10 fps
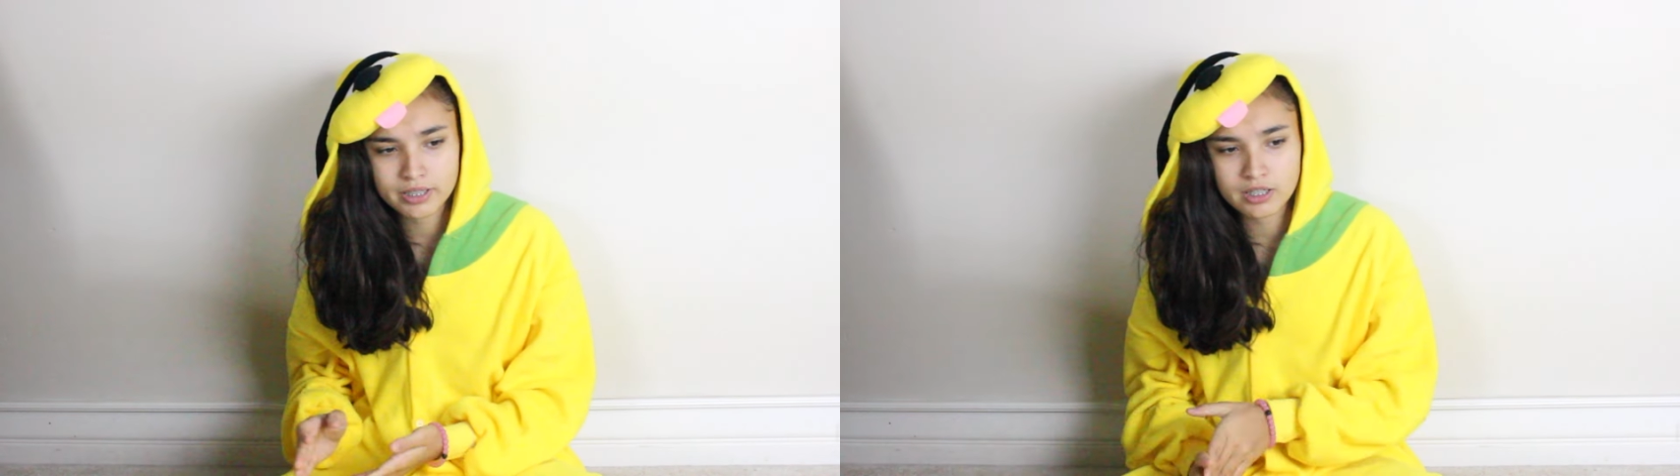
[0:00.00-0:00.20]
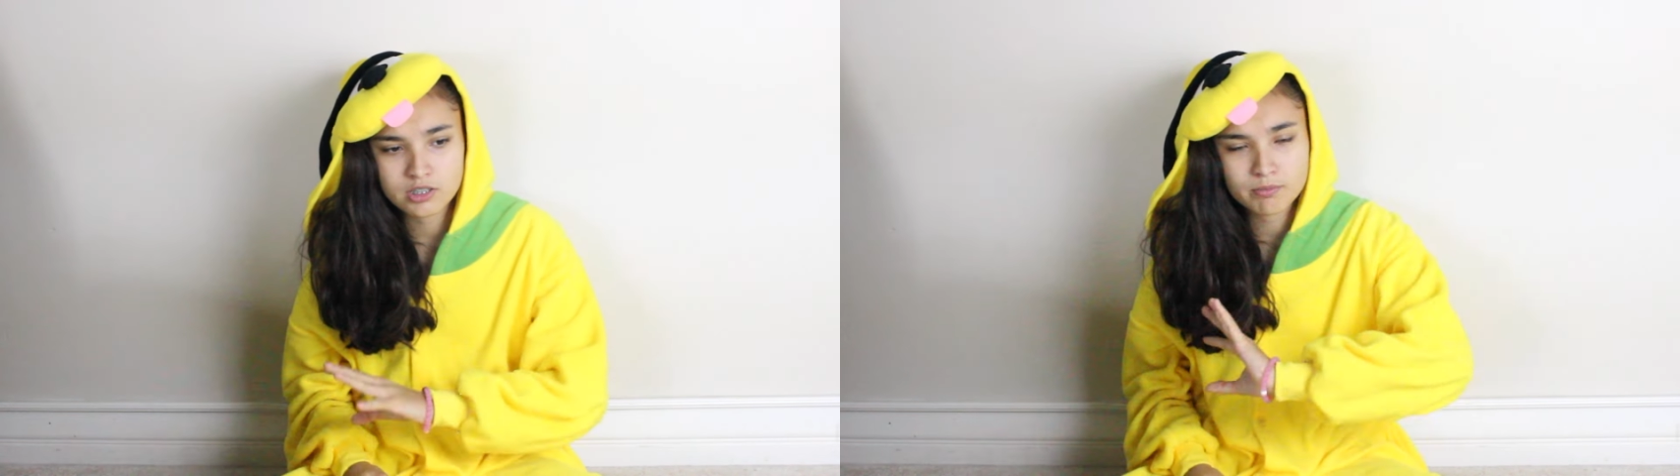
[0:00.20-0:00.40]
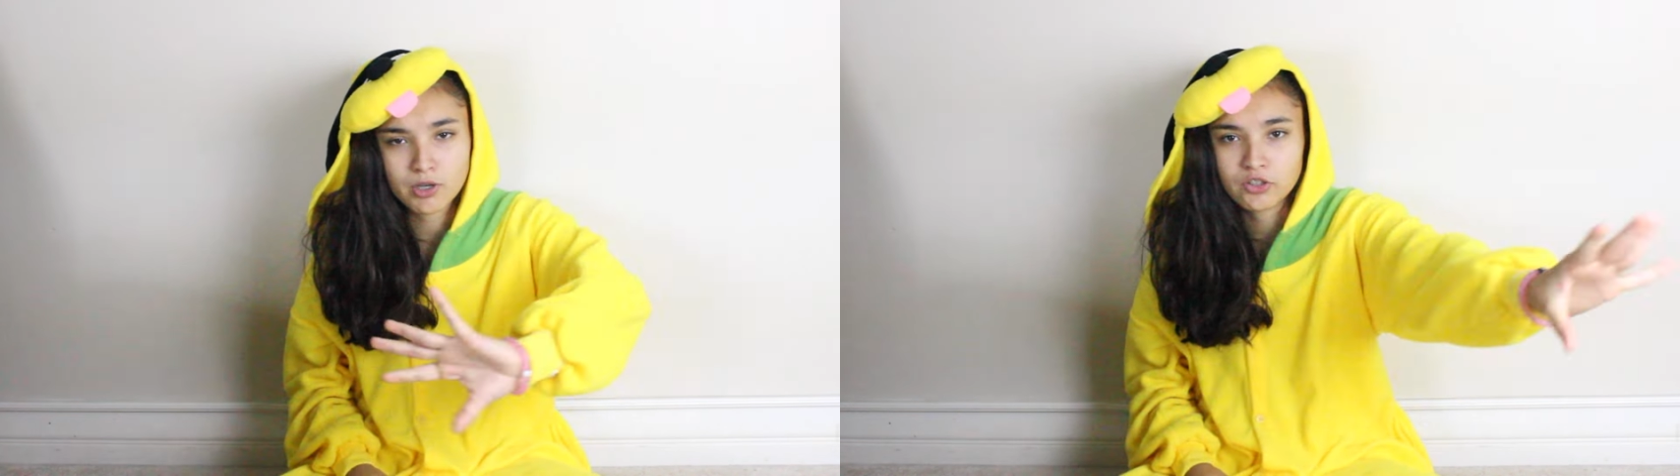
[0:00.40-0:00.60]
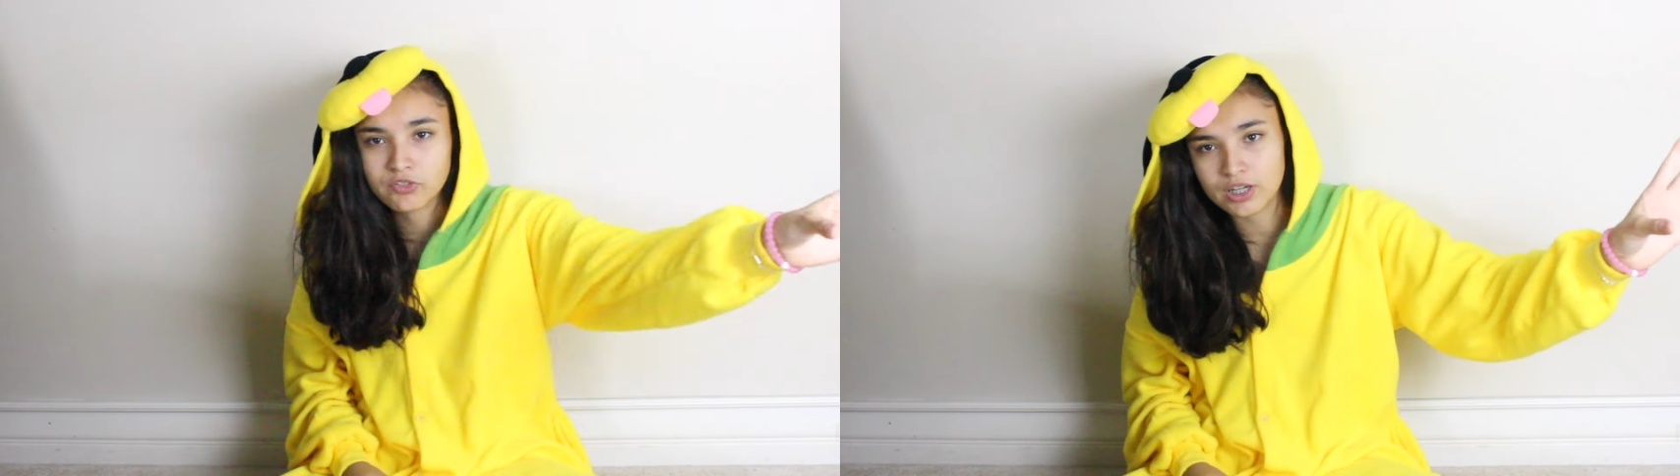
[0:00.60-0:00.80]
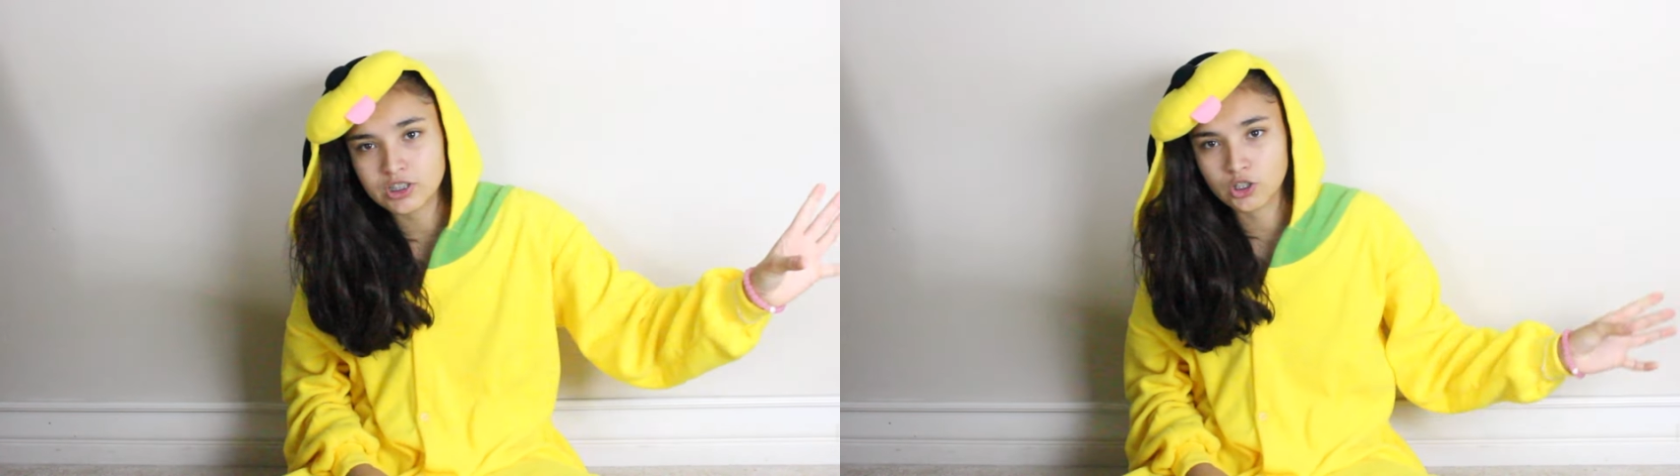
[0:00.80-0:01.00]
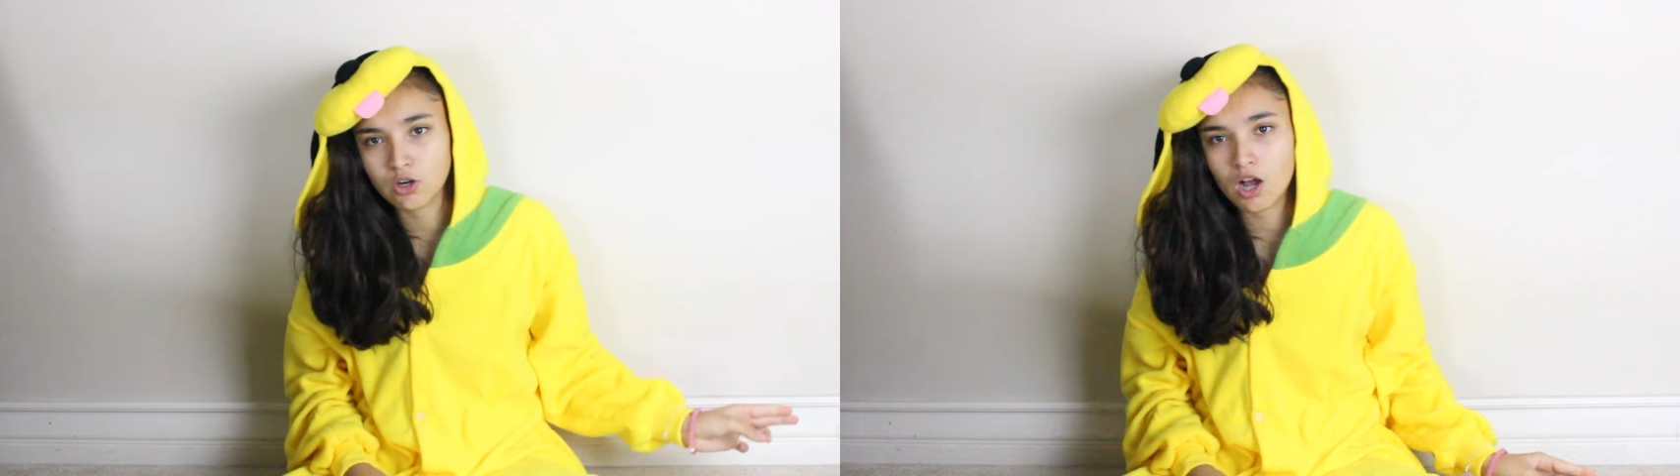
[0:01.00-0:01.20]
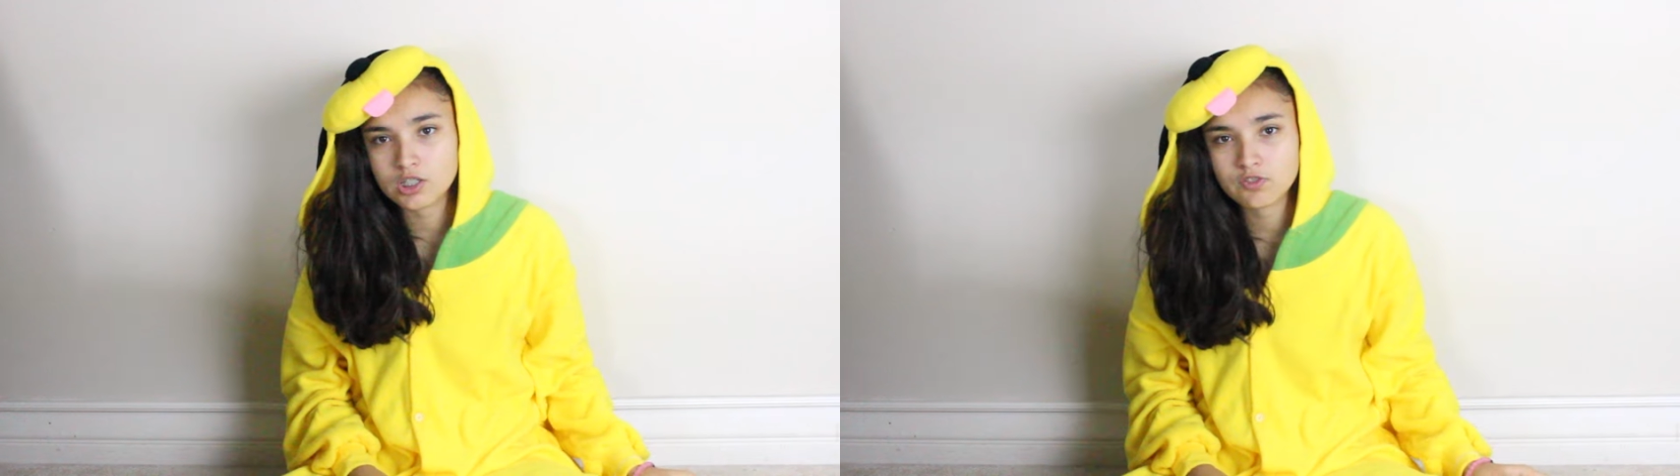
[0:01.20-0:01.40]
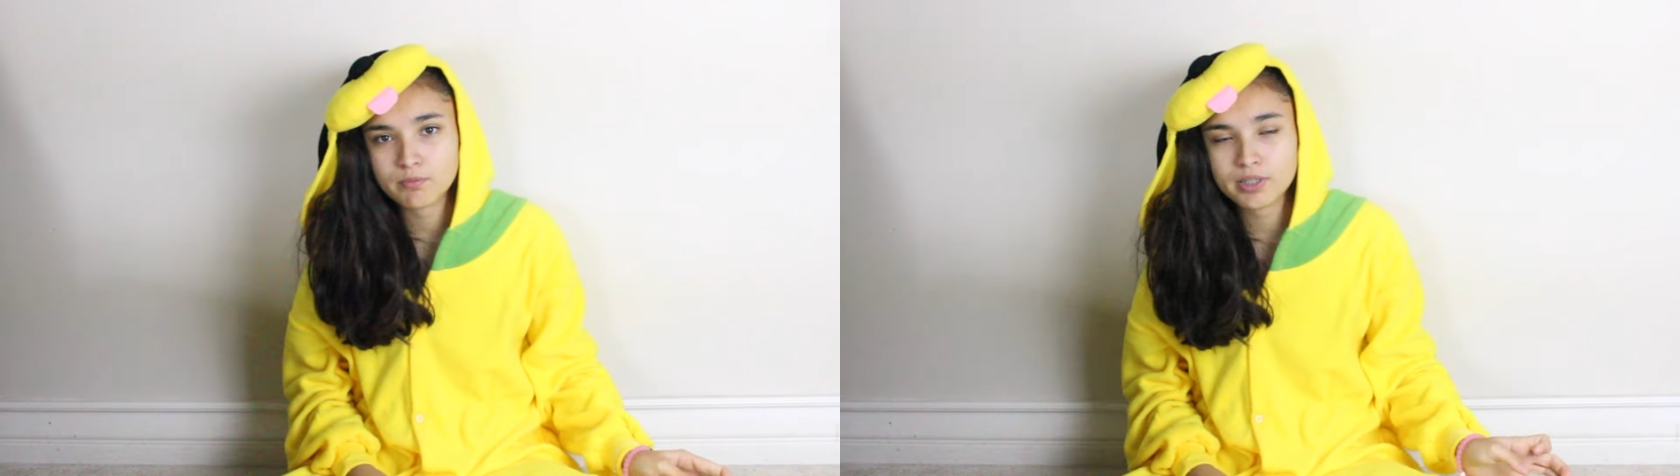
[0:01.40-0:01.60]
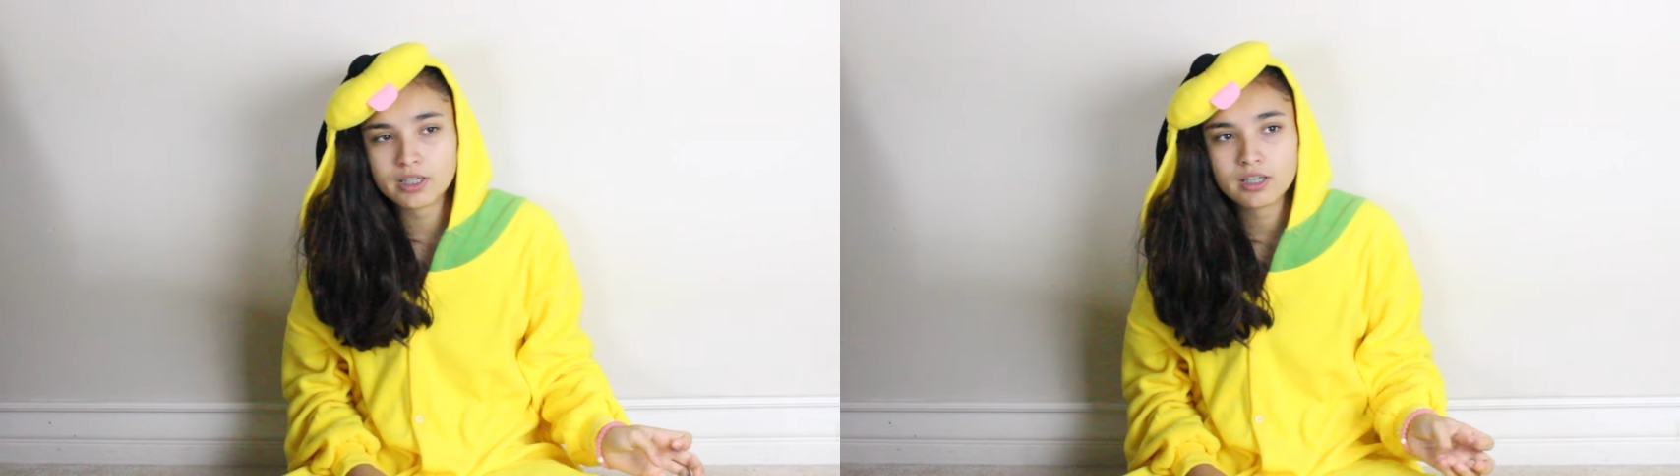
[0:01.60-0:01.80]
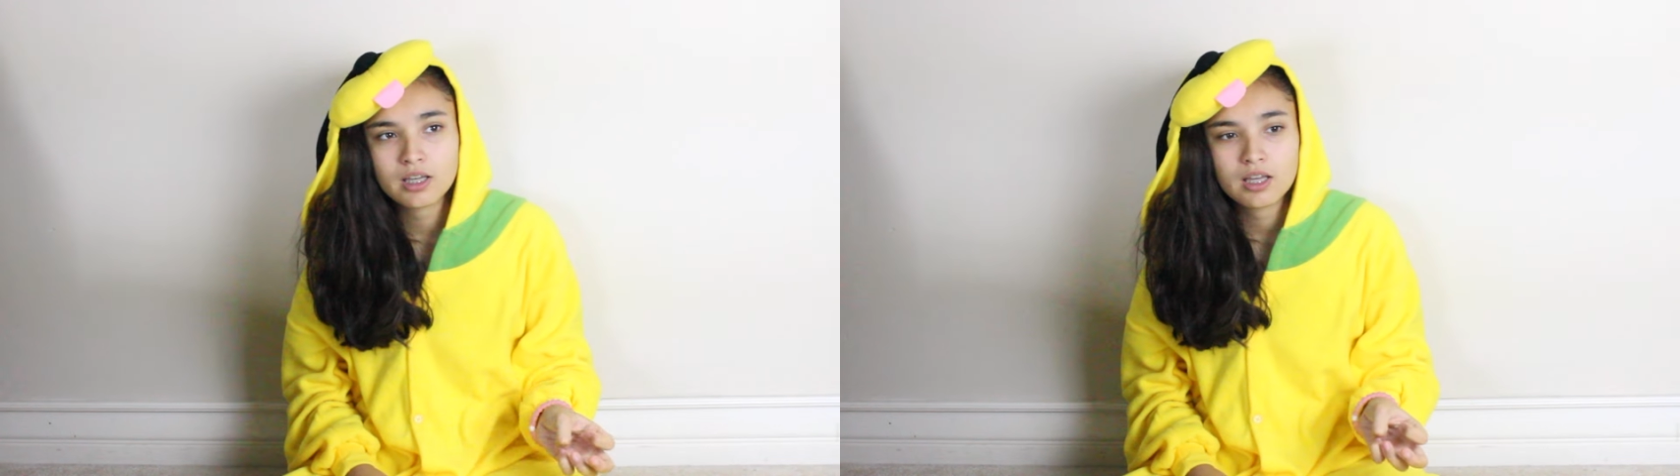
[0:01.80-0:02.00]
And then some other friends across from
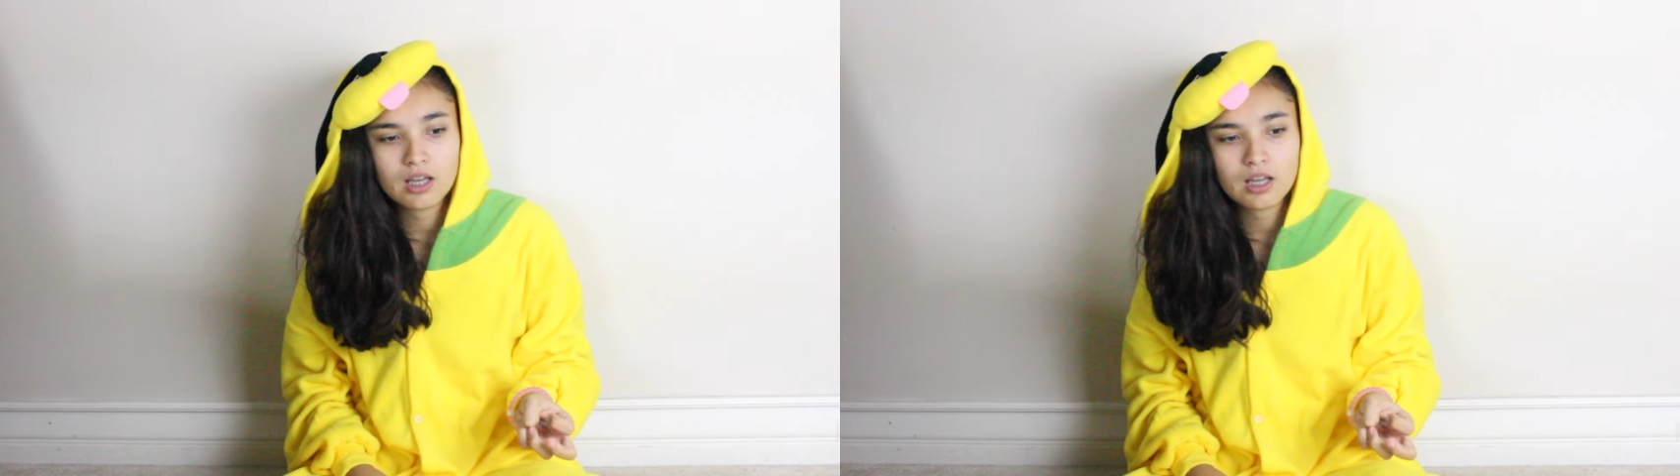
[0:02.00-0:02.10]
me.